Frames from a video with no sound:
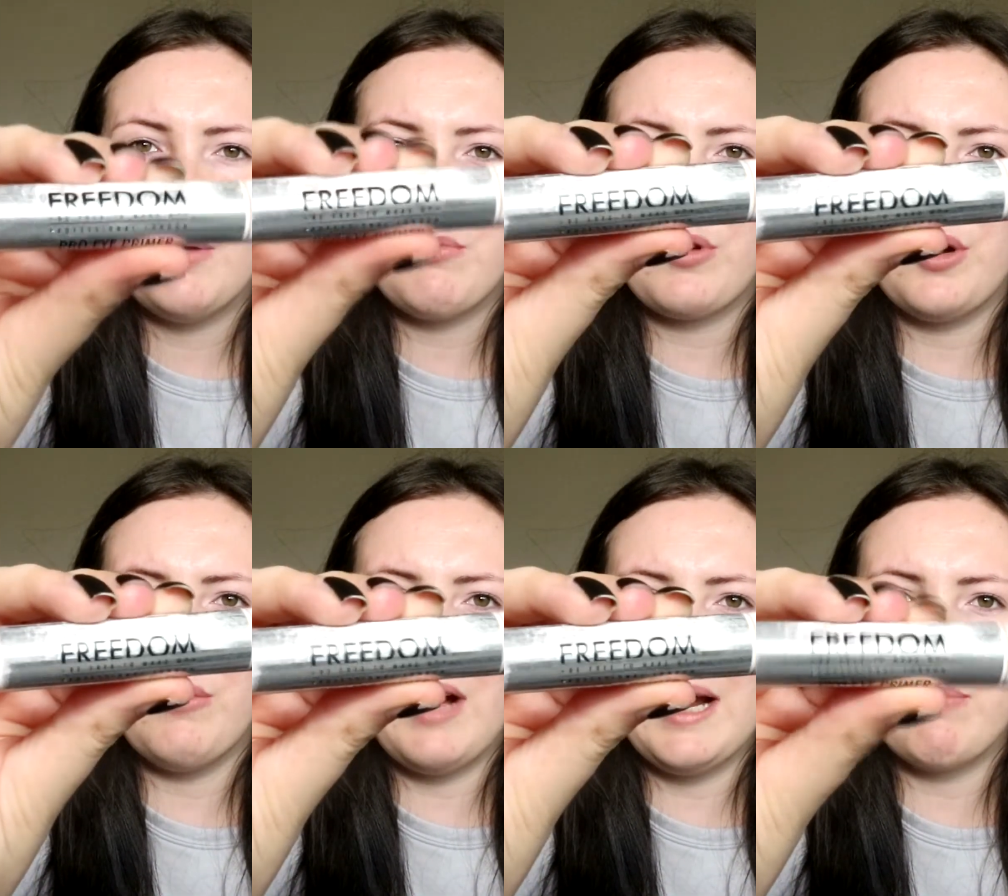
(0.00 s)

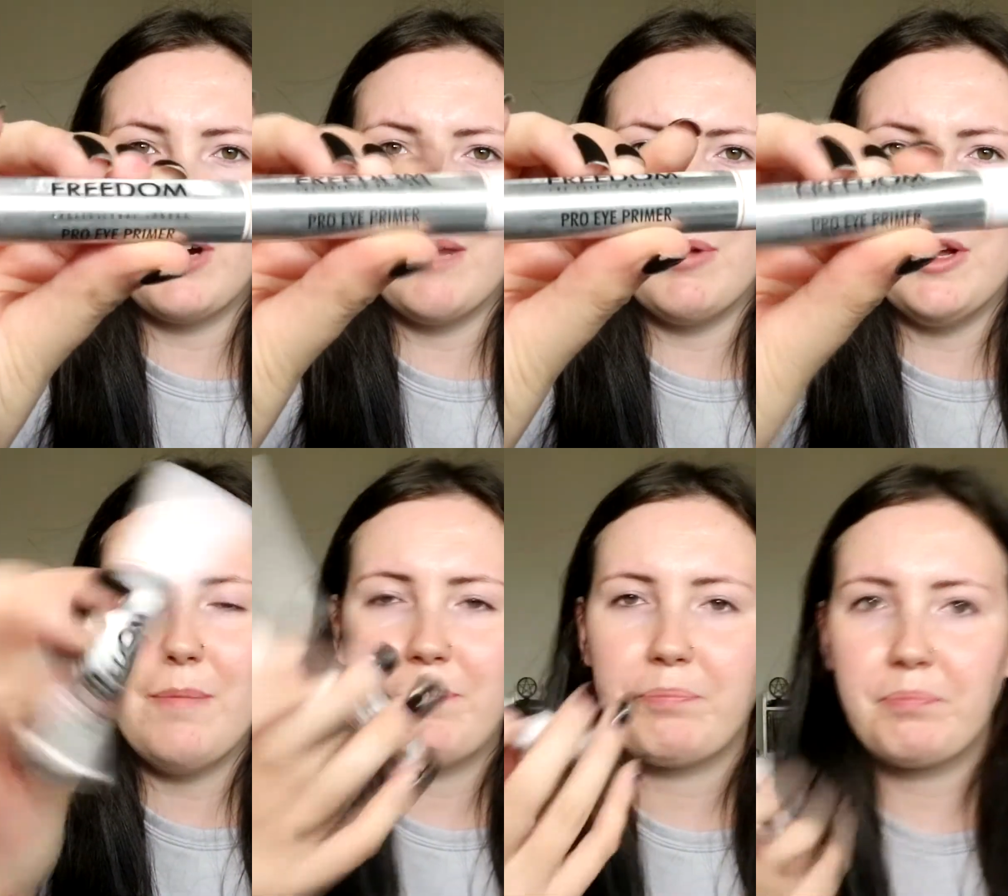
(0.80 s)
Pro Eye Primer,
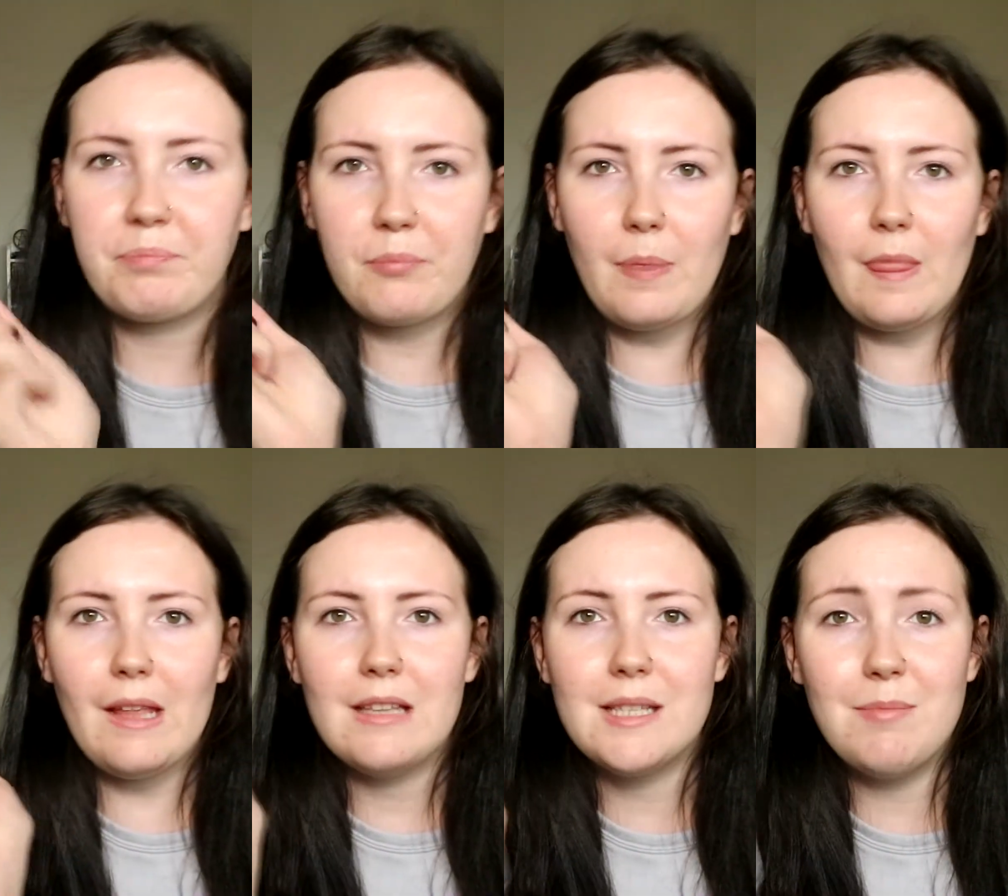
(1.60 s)

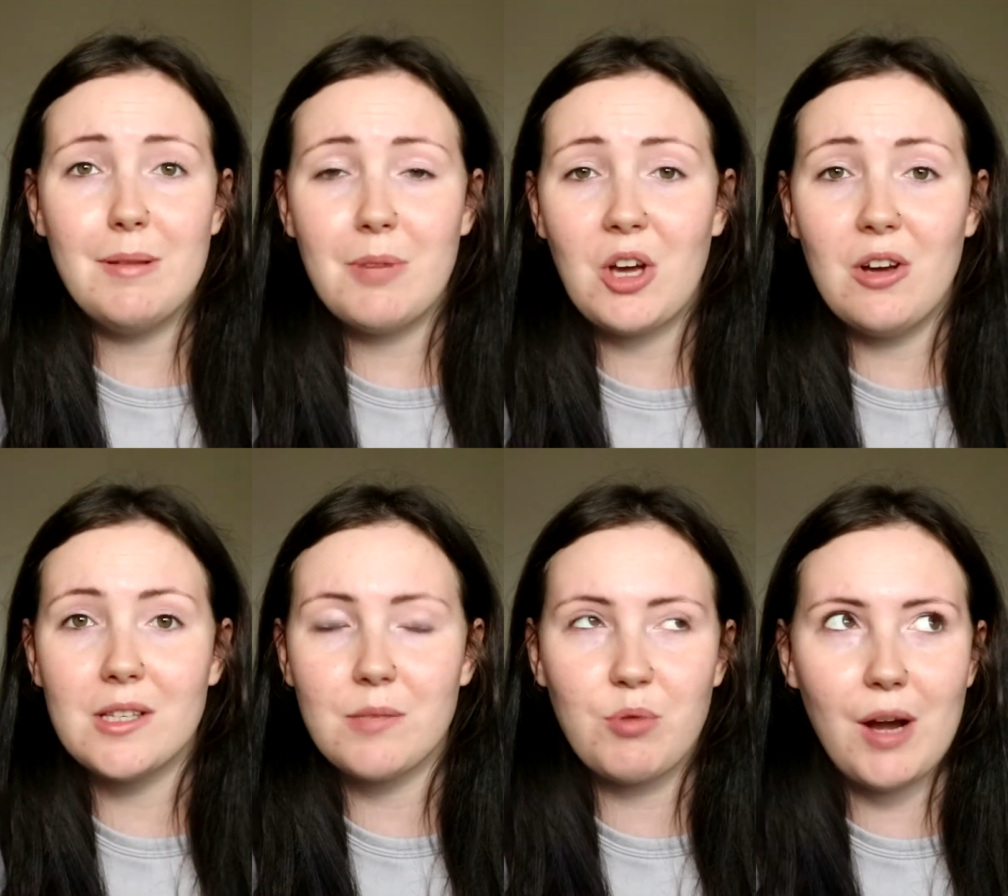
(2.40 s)
simply
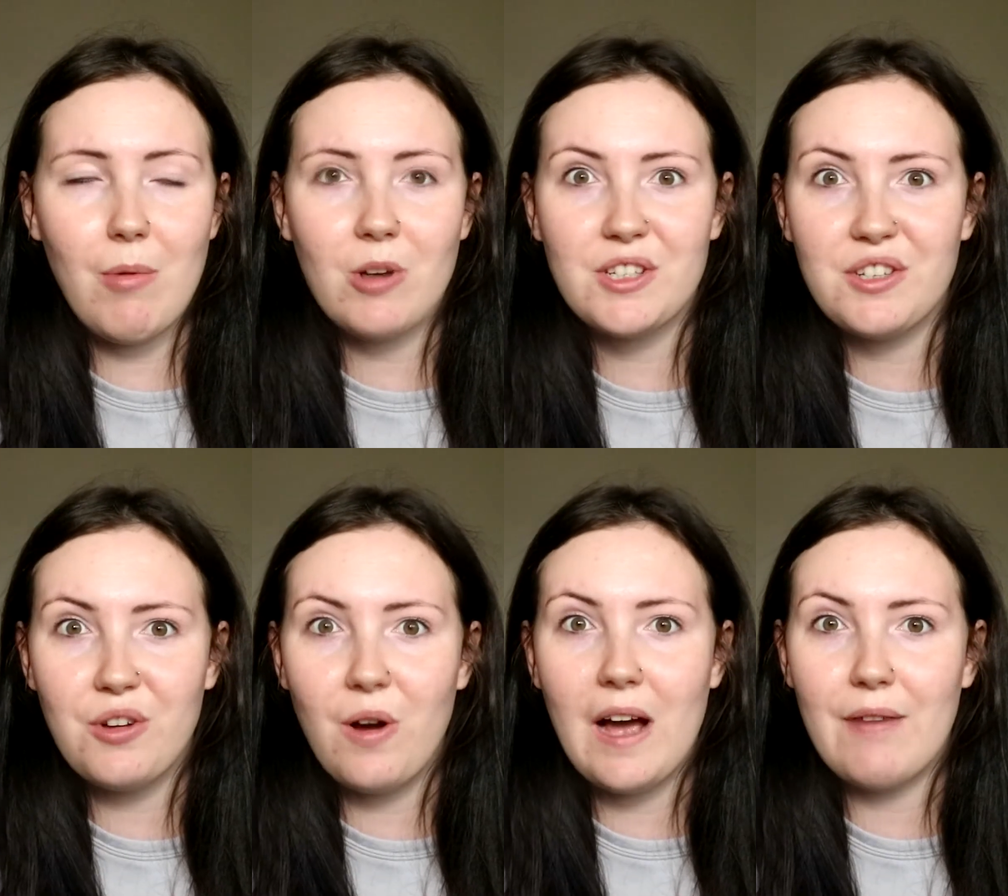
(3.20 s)
because Primark did
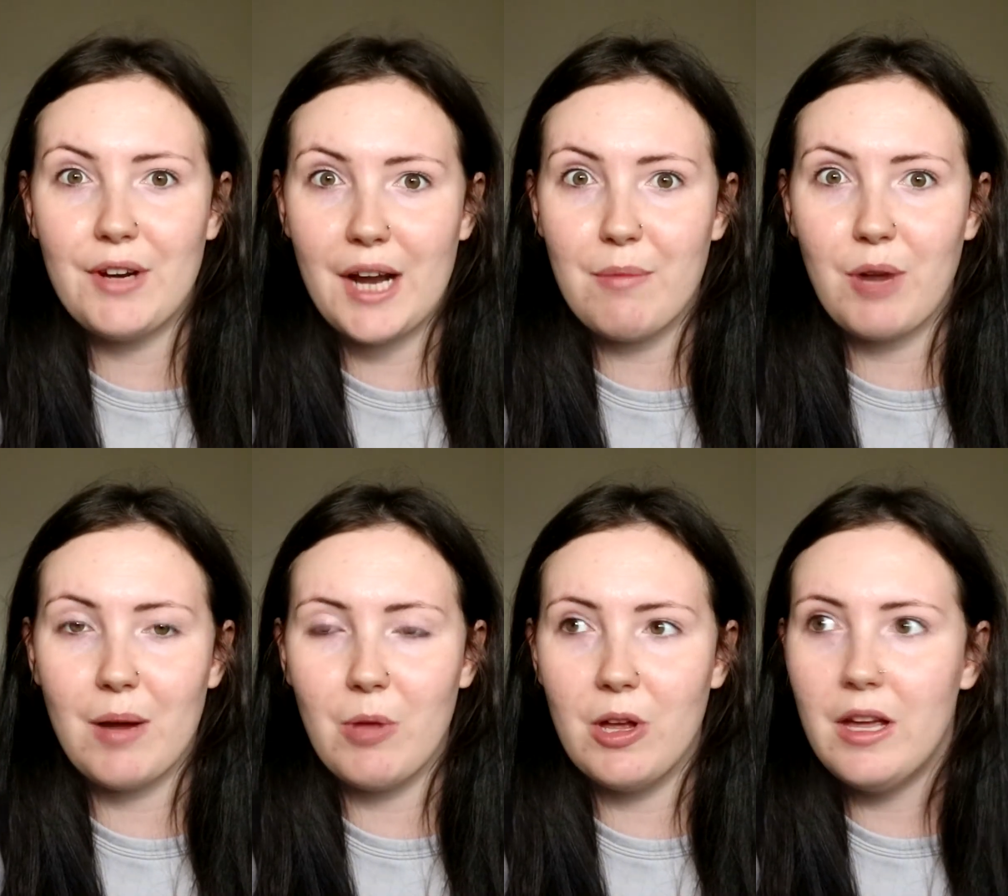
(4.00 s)
not have an eye
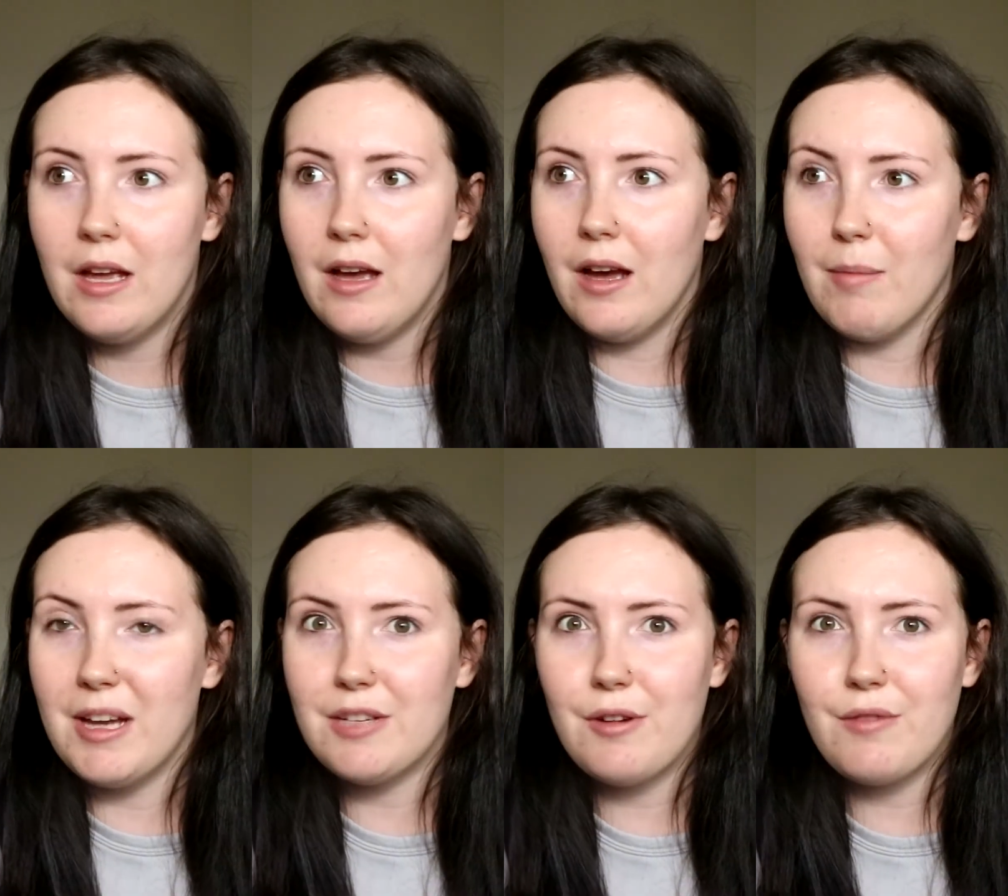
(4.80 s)
primer.
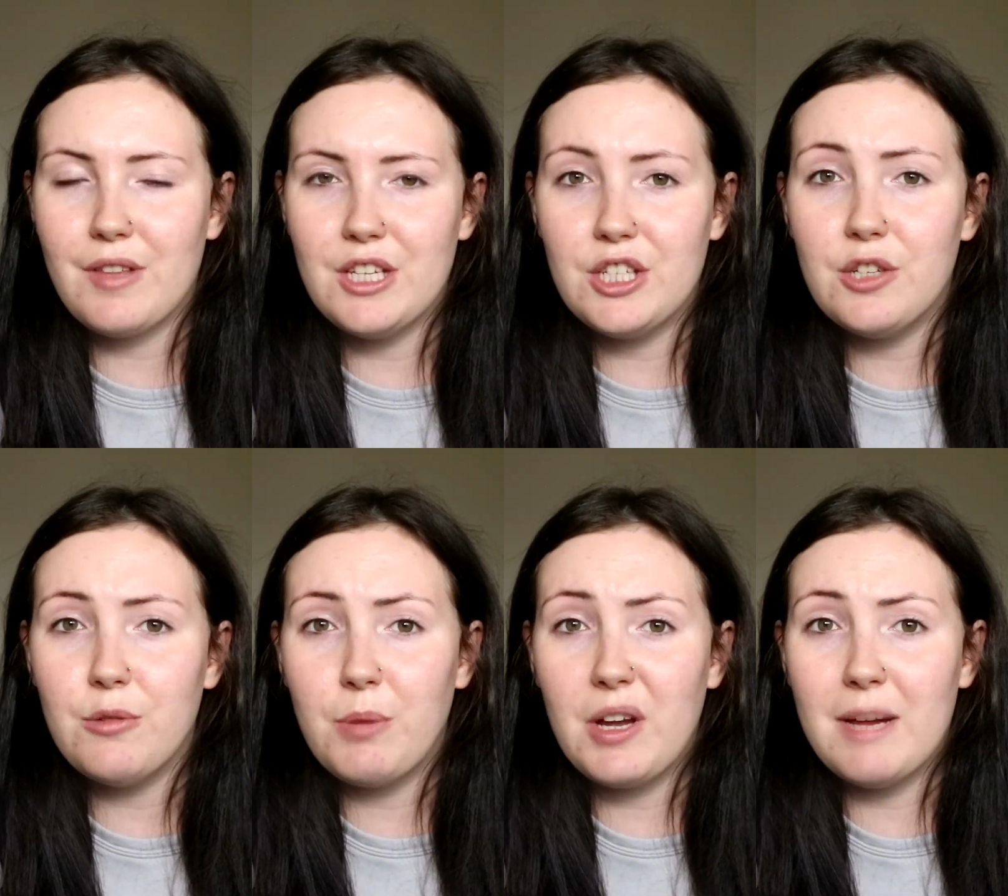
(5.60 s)
I don't know if they
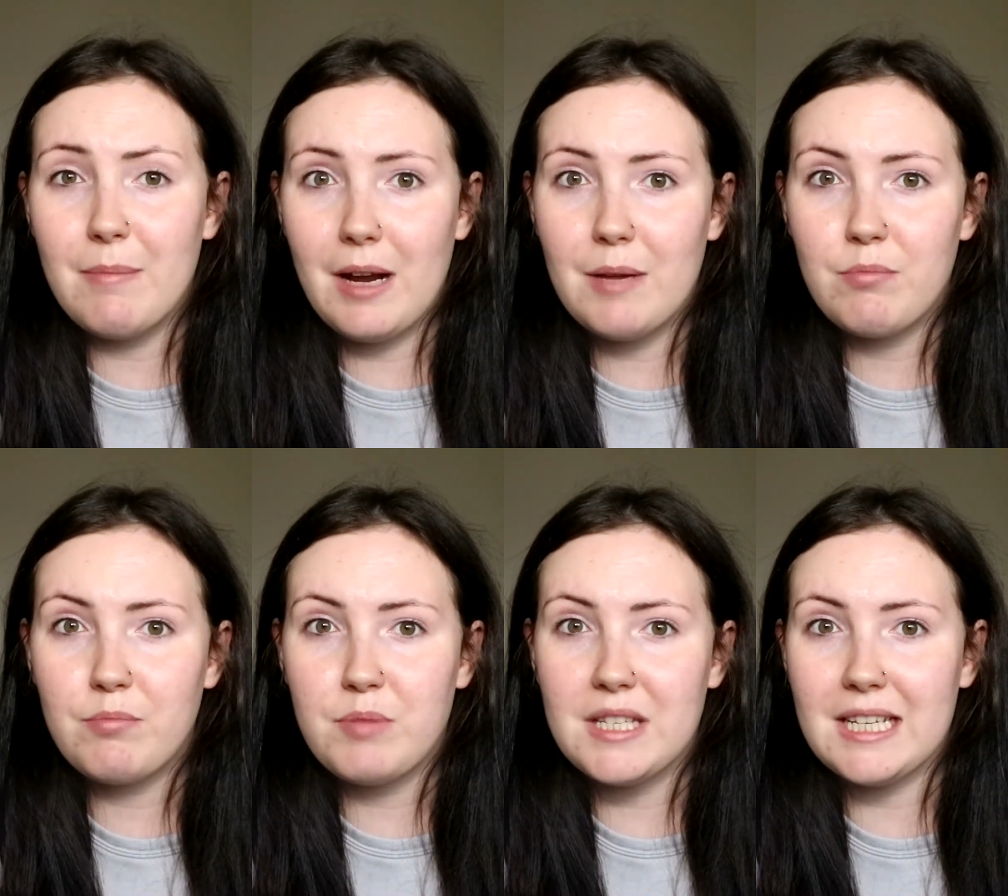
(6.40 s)
do, but in my
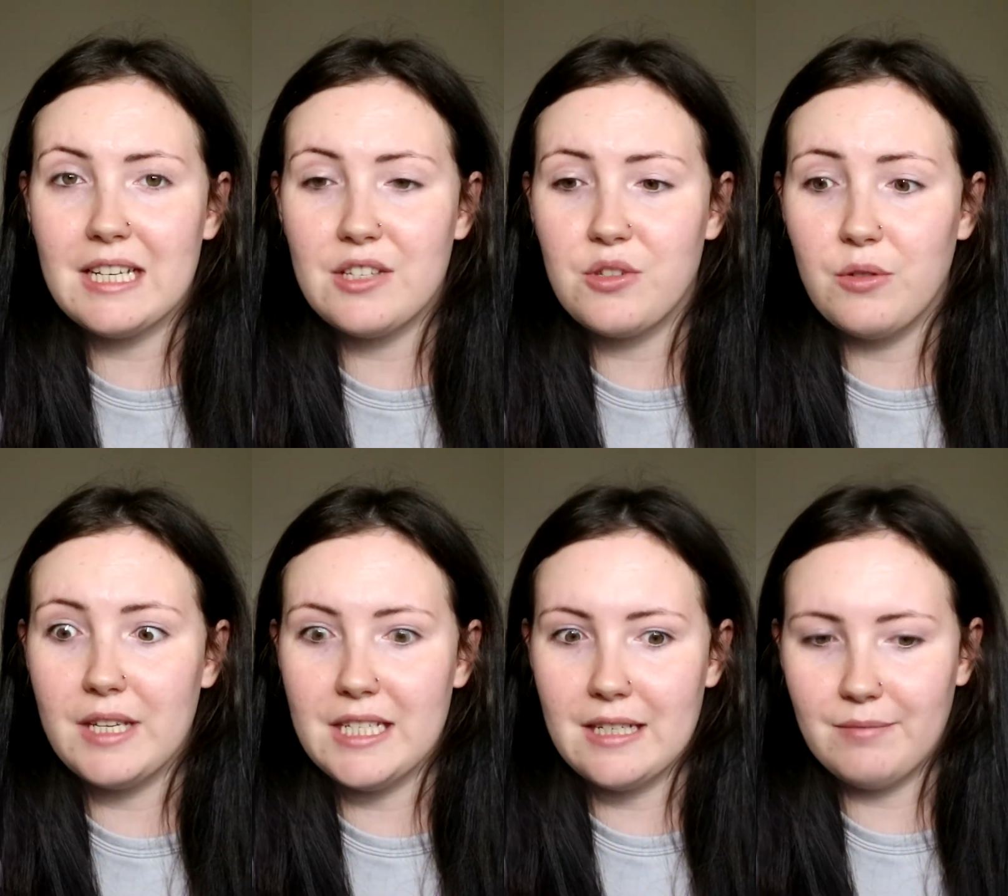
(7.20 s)
particular store
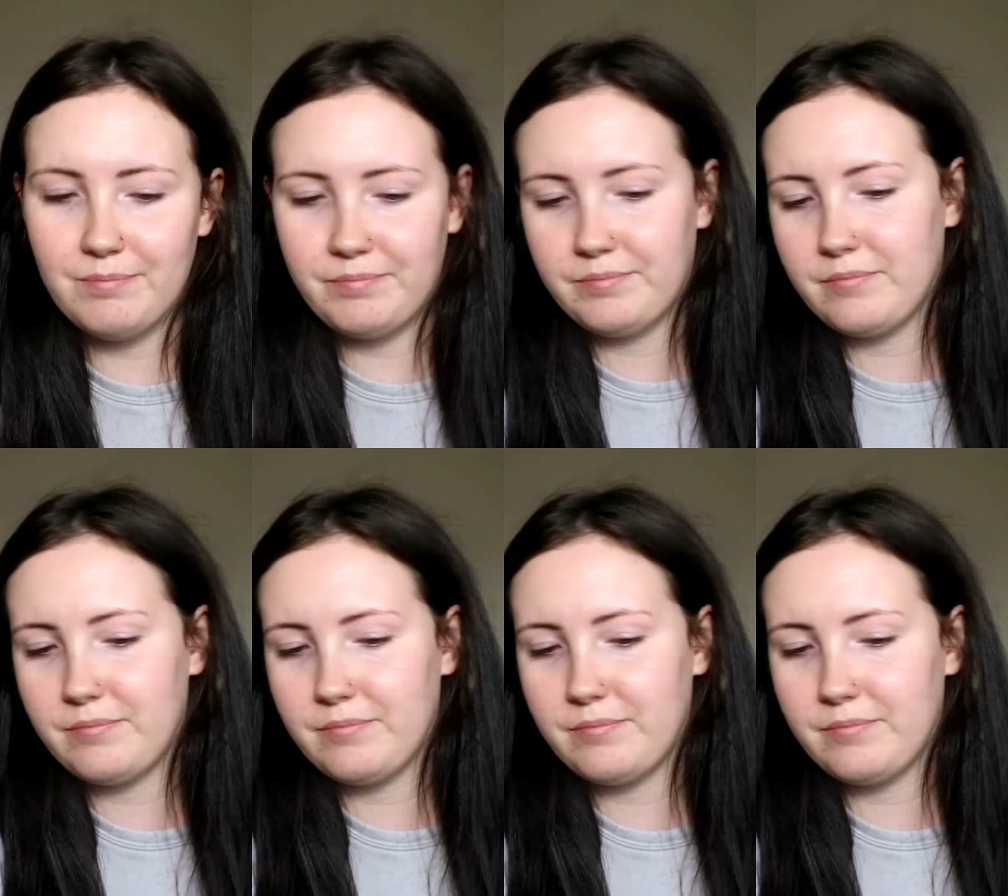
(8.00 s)
they didn't.